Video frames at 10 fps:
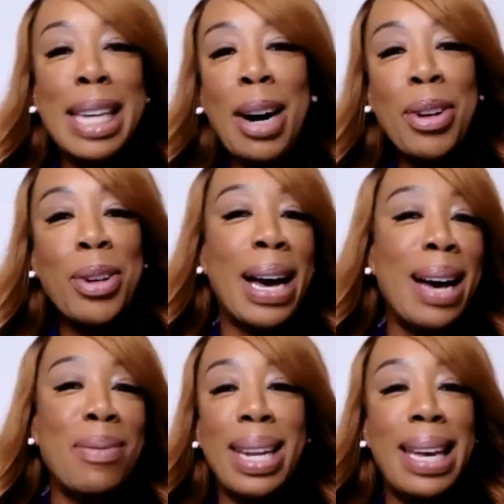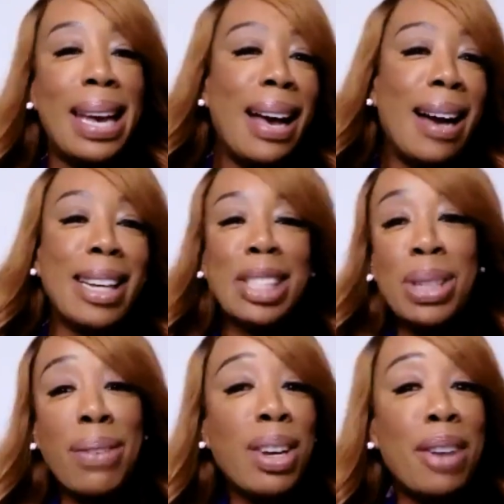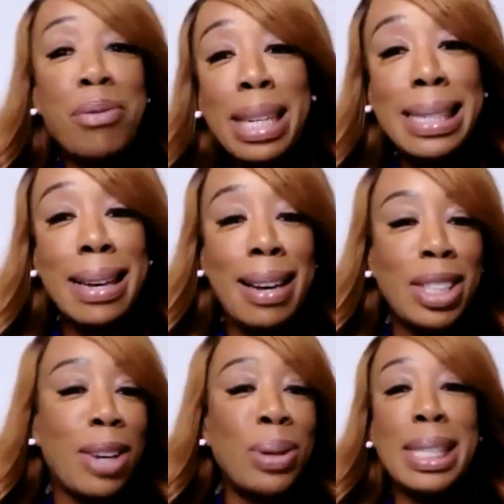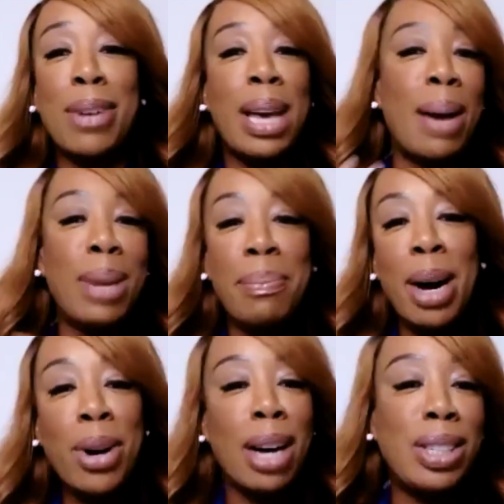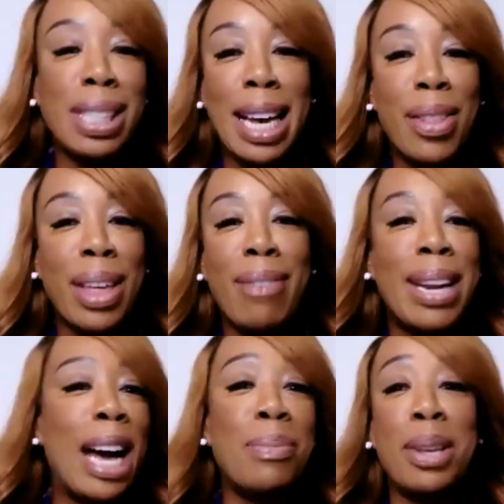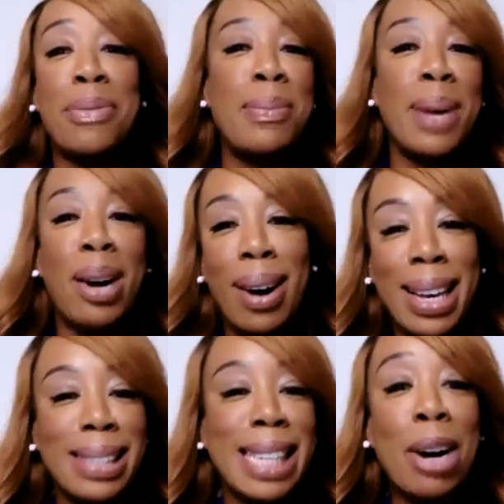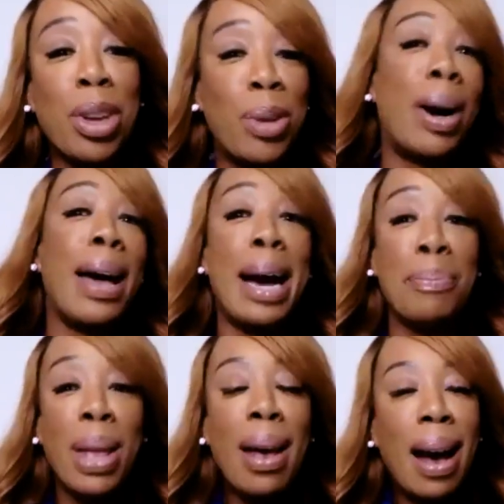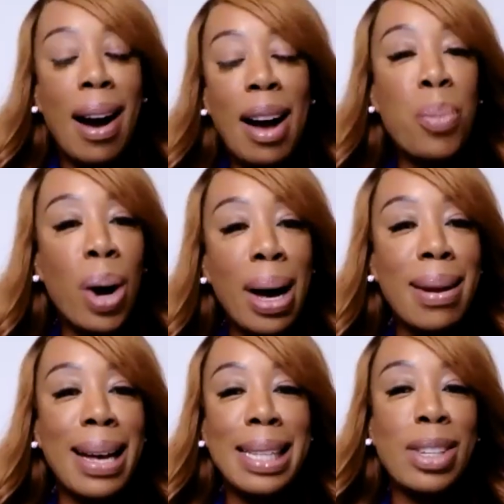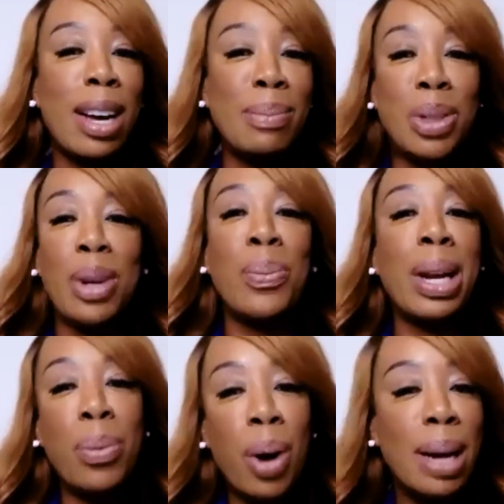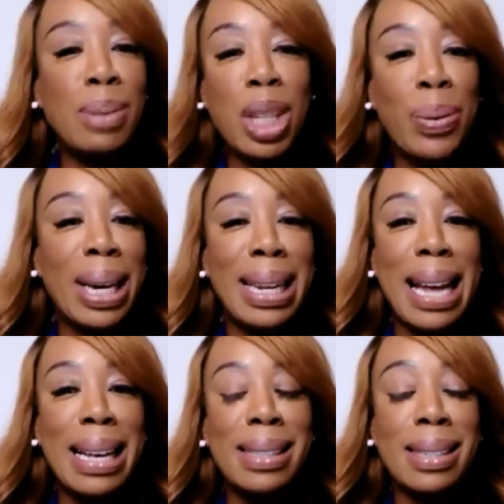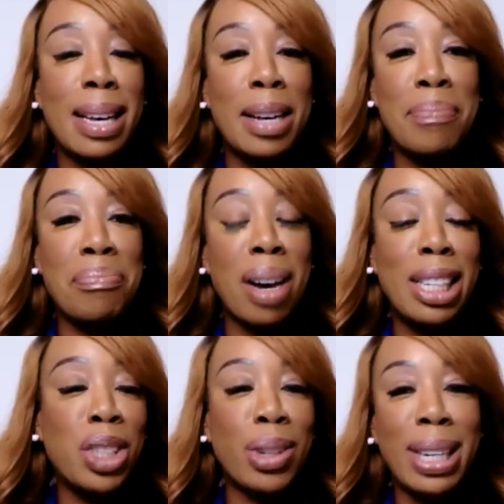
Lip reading: tell you how many, it's not something I've researched. I couldn't tell you how many male coaches out there and how many female. I can tell you I'm one, and I'm doing well at what I'm doing, and I enjoy